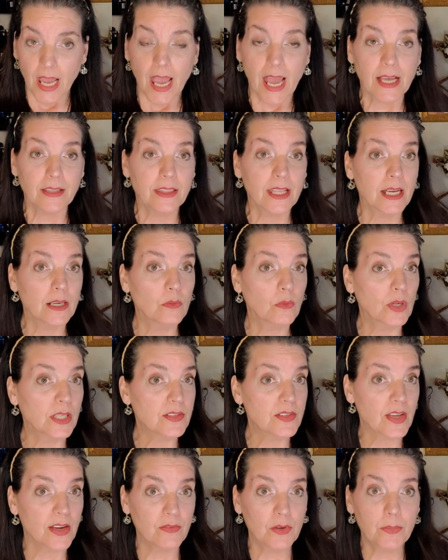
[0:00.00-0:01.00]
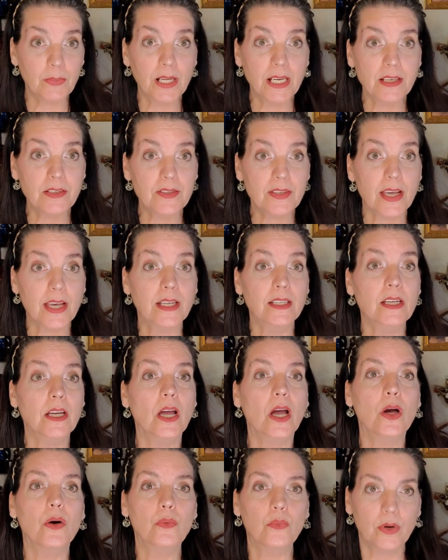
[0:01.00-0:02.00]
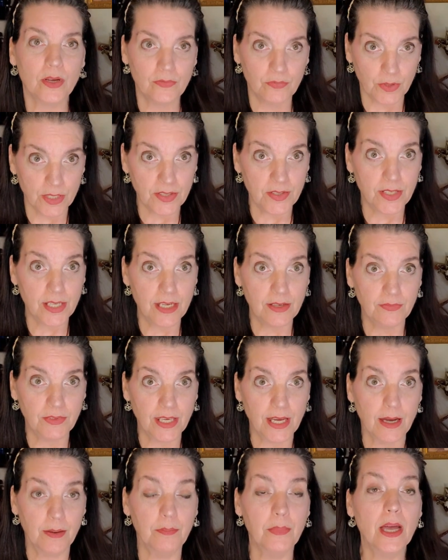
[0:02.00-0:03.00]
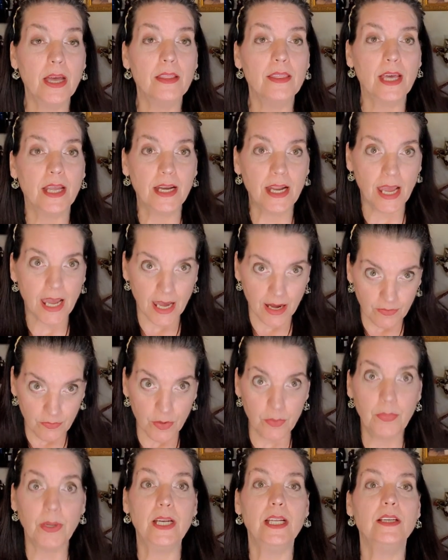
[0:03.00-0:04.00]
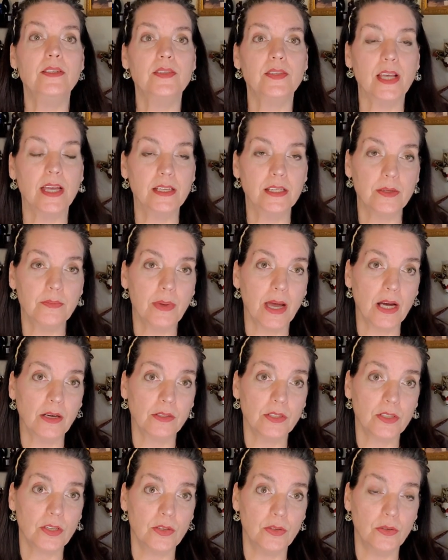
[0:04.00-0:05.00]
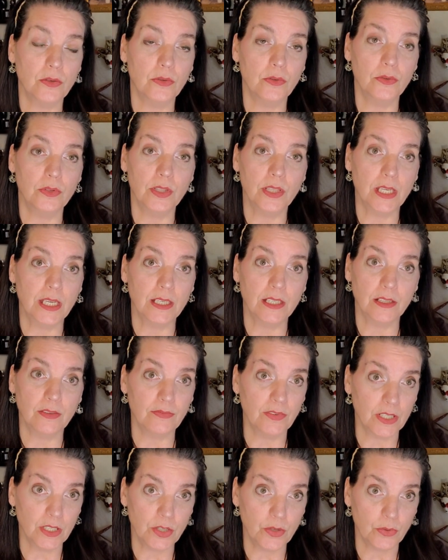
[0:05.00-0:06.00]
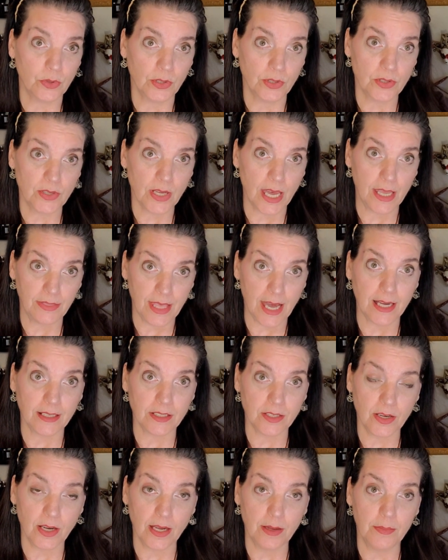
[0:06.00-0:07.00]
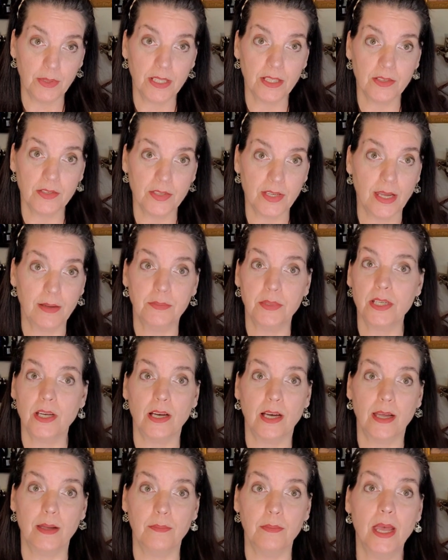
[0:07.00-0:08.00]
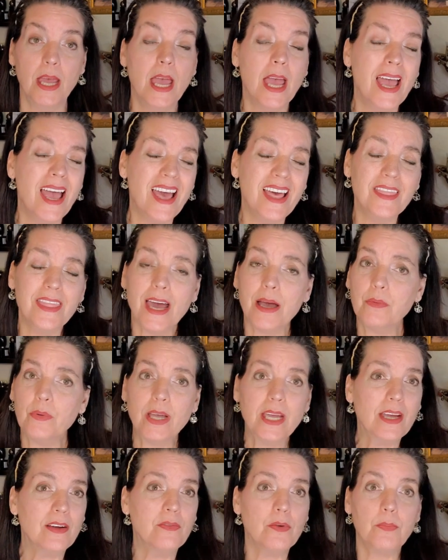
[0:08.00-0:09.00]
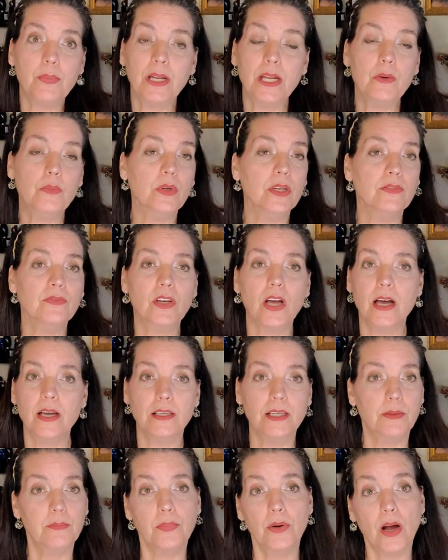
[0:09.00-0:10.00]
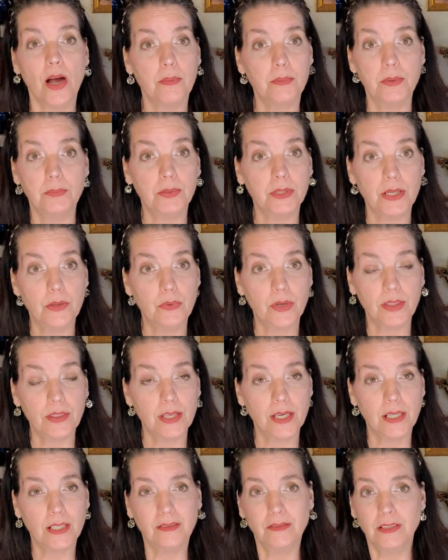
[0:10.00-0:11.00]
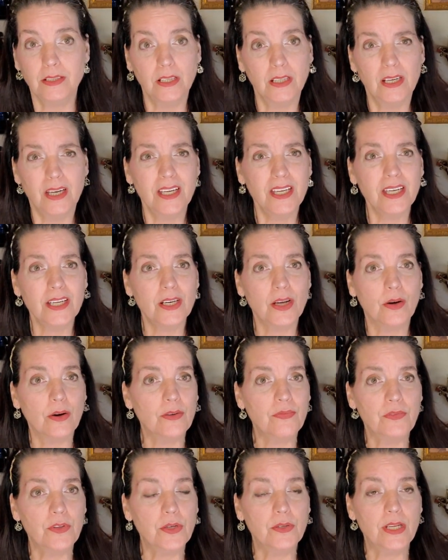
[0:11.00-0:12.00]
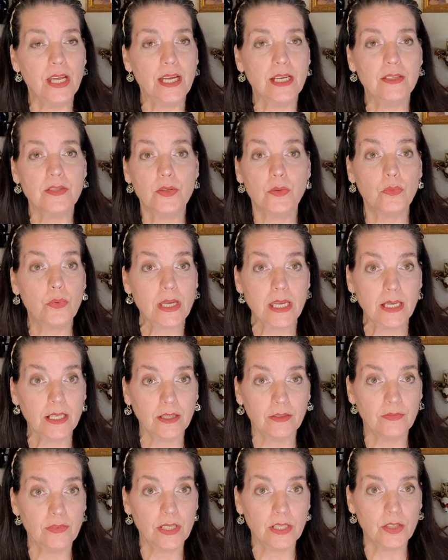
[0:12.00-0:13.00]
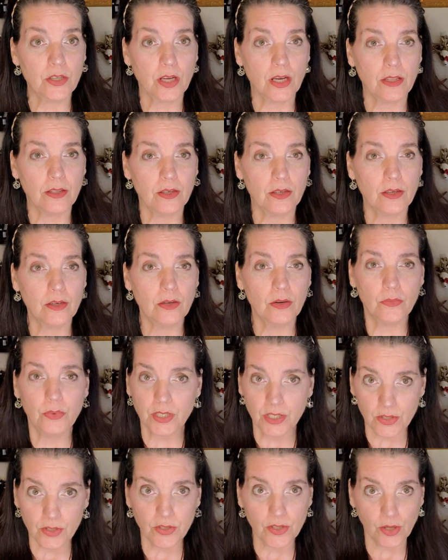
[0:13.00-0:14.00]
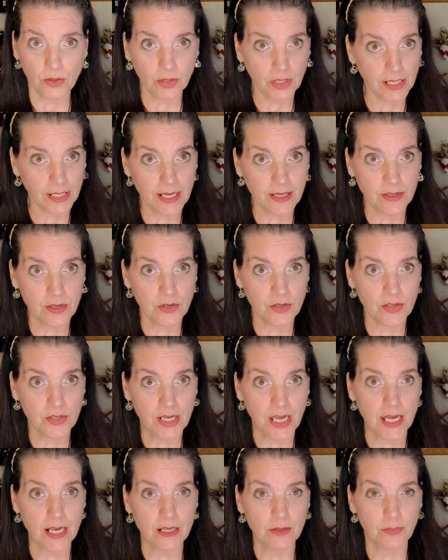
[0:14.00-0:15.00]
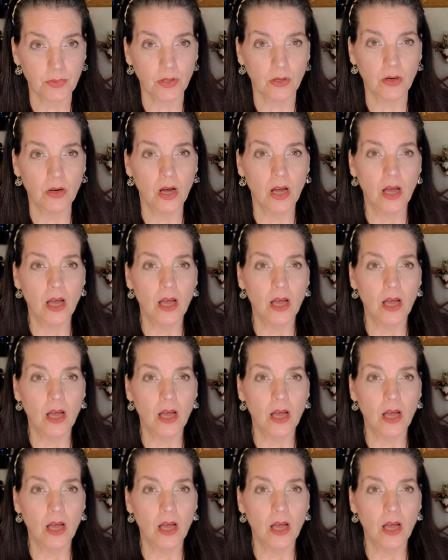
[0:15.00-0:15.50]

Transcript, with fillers: And then once everybody said, we've received them, then everybody send them out to the individuals at that time at the same time. That way everybody would have gotten it probably within, you know, a few days, a week of each other, which is totally understandable.